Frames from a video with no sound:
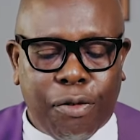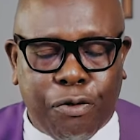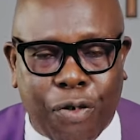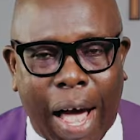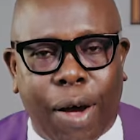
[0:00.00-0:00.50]

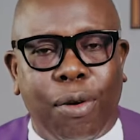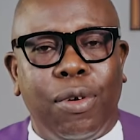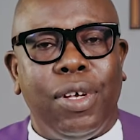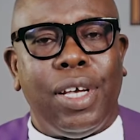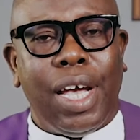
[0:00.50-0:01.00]

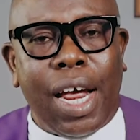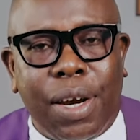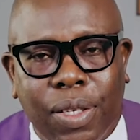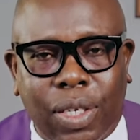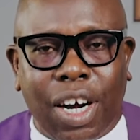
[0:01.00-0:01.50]
found
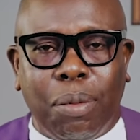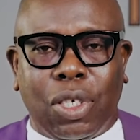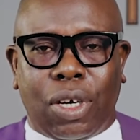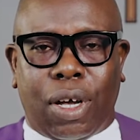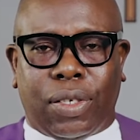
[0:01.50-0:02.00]
in the
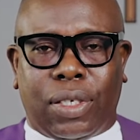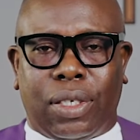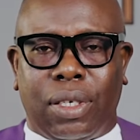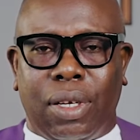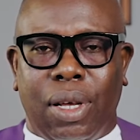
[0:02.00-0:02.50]

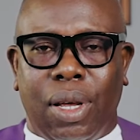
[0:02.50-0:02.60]
scriptures.